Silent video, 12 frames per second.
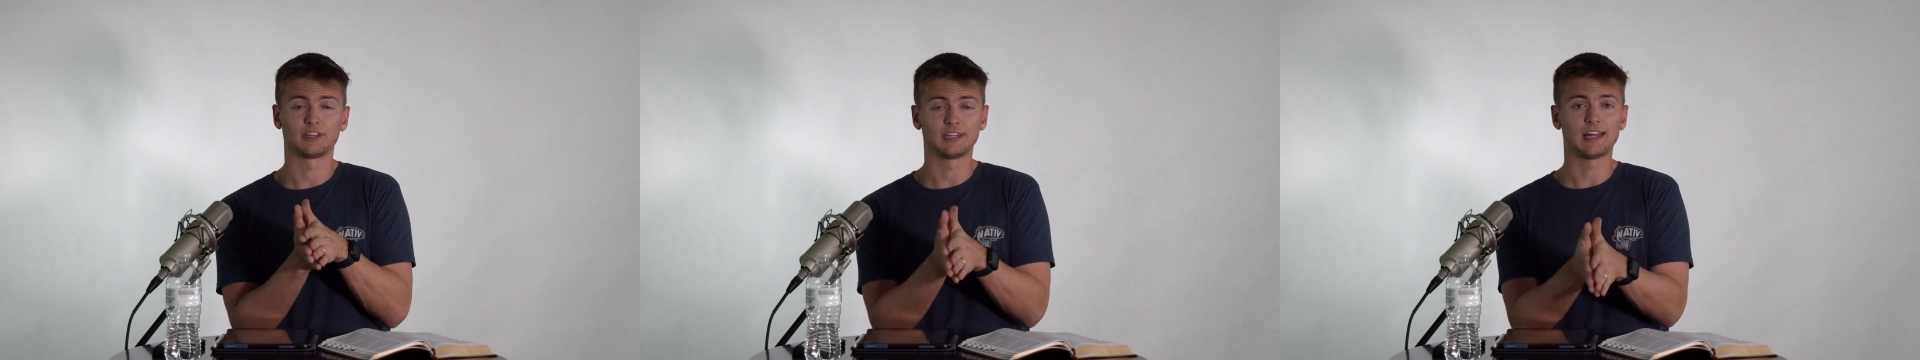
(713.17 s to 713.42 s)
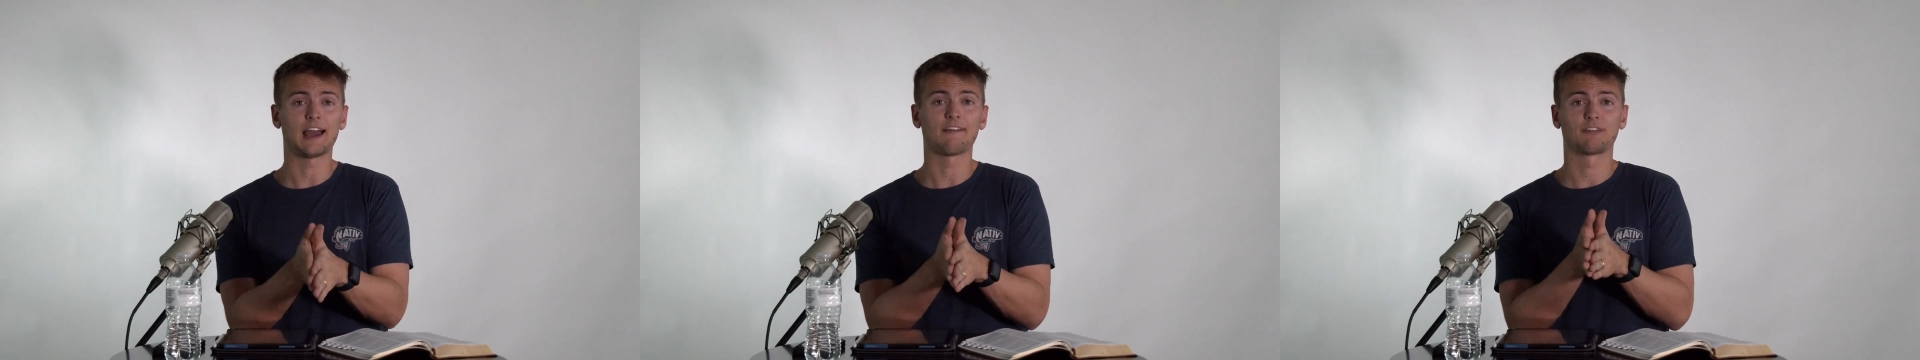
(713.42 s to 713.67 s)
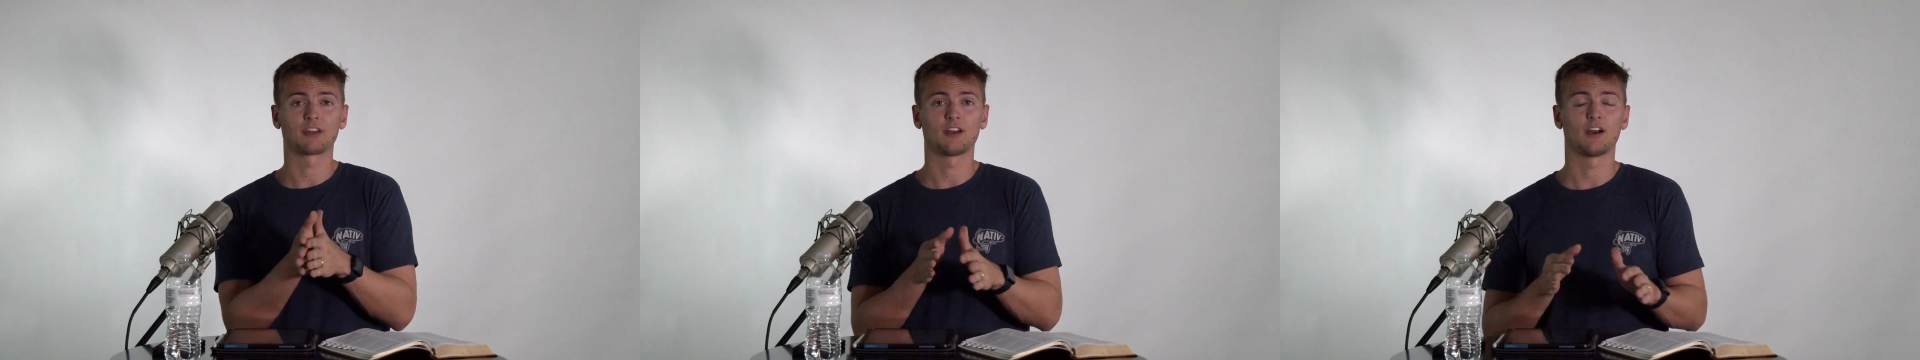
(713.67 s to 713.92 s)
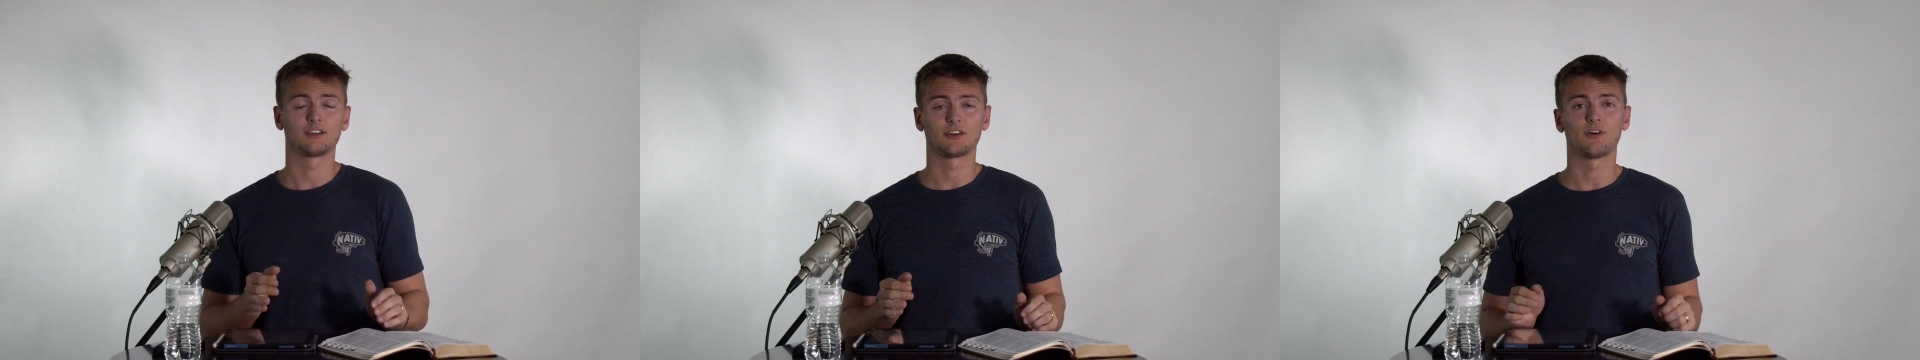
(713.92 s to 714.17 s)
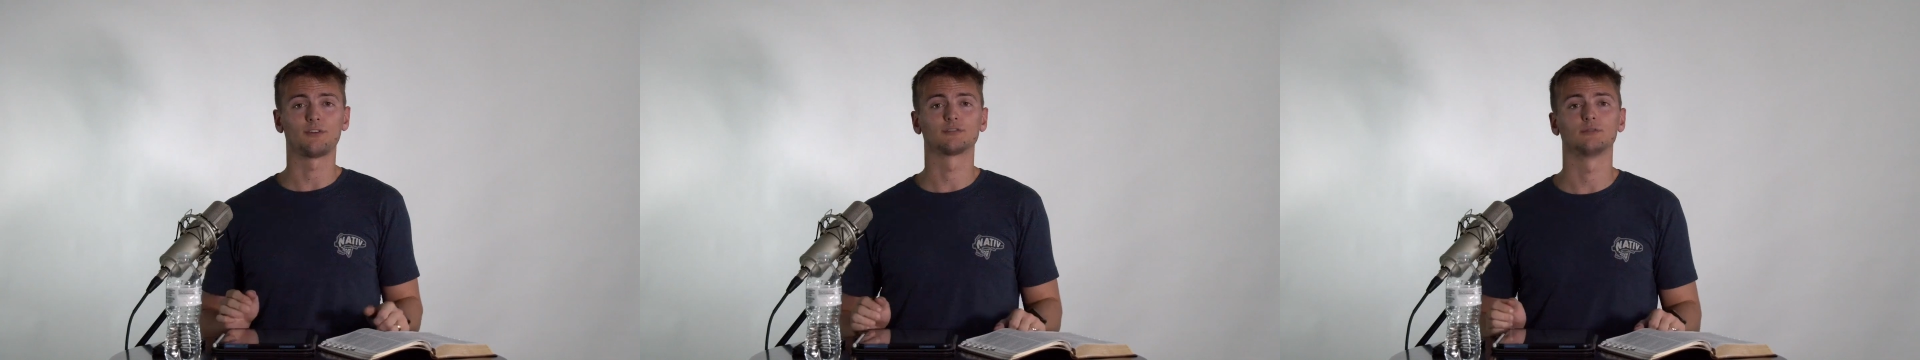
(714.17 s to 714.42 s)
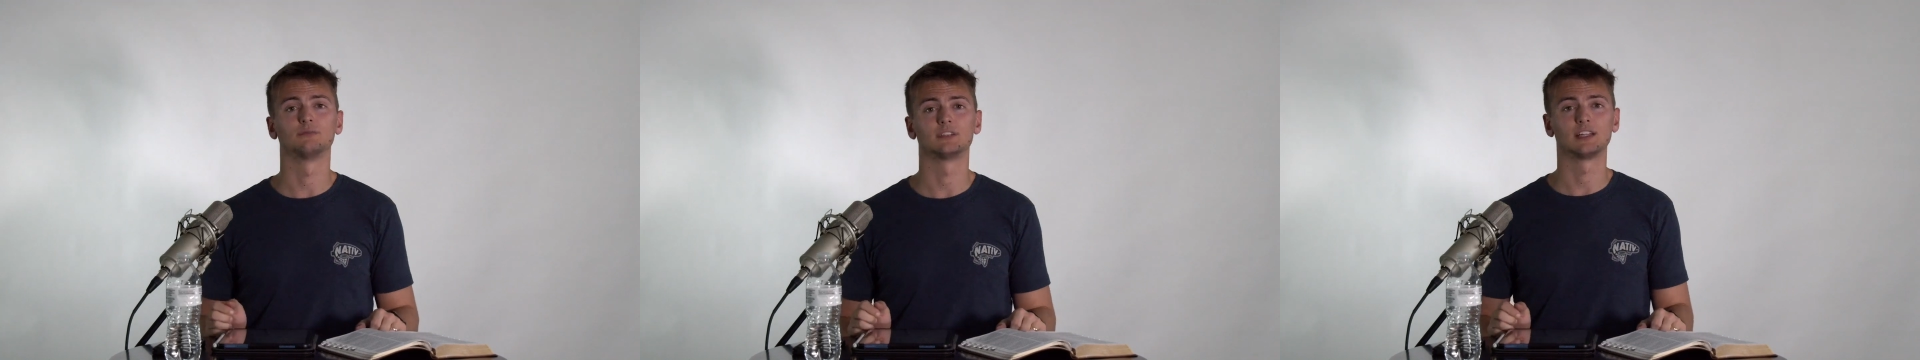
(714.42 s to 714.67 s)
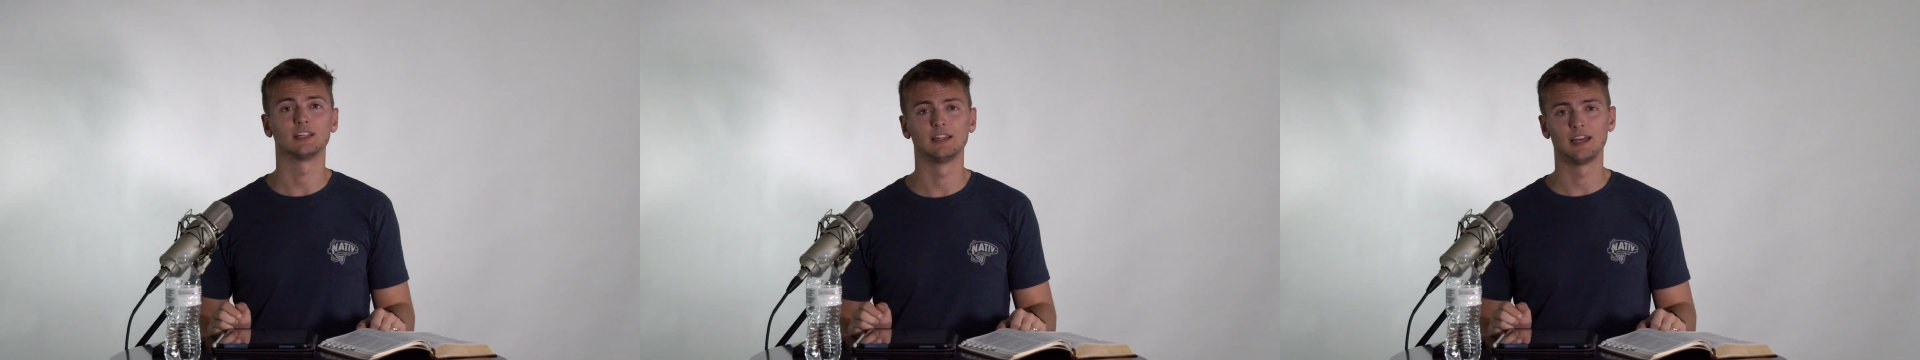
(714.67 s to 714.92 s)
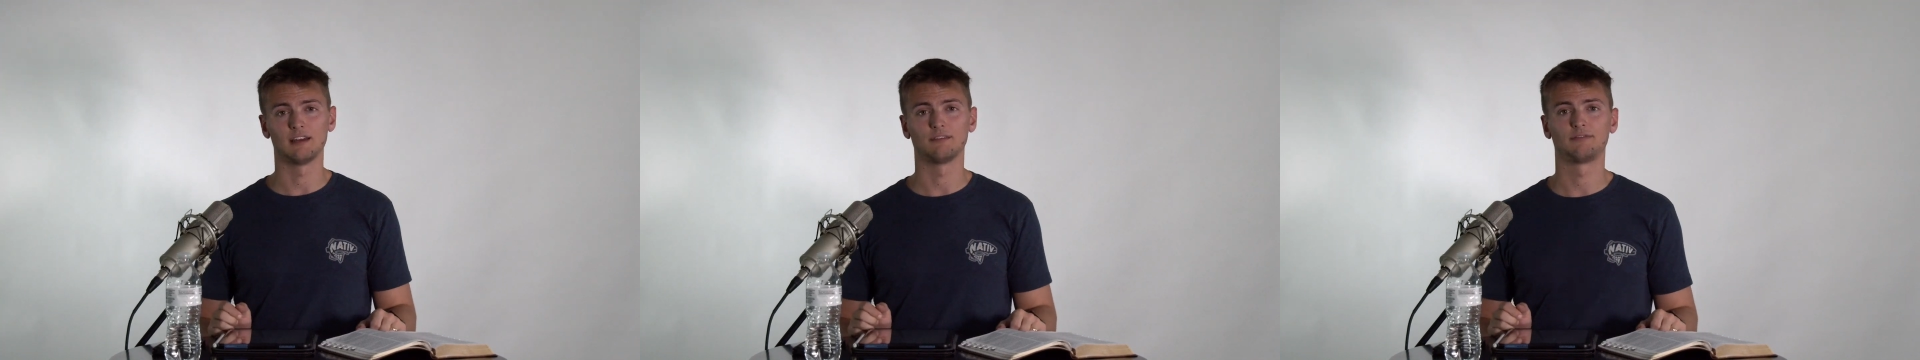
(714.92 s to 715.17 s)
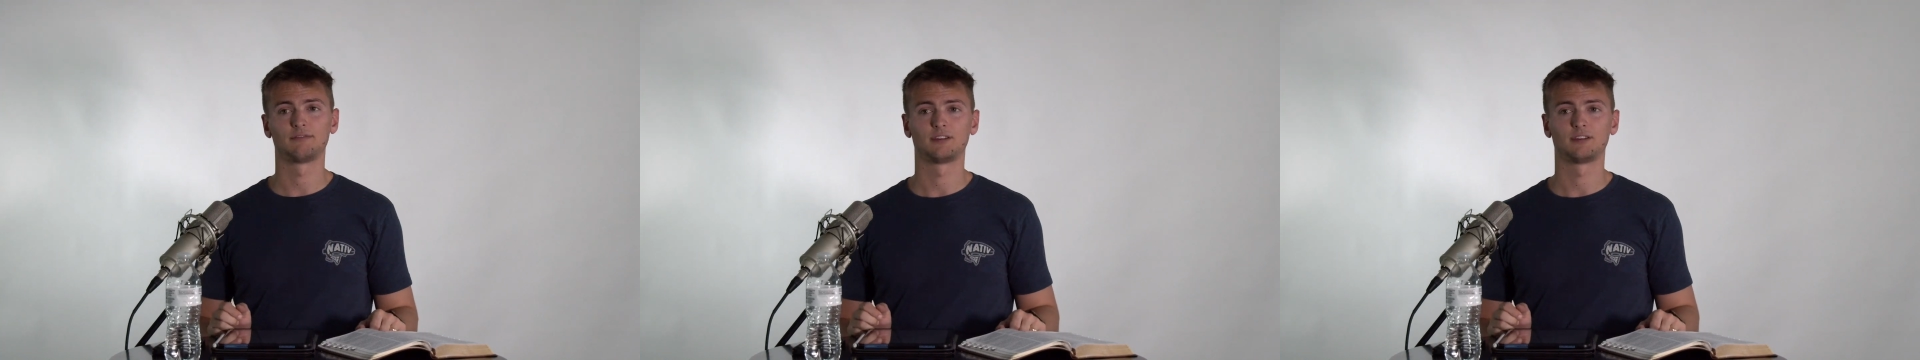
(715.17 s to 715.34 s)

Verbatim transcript: life that God calls them to live.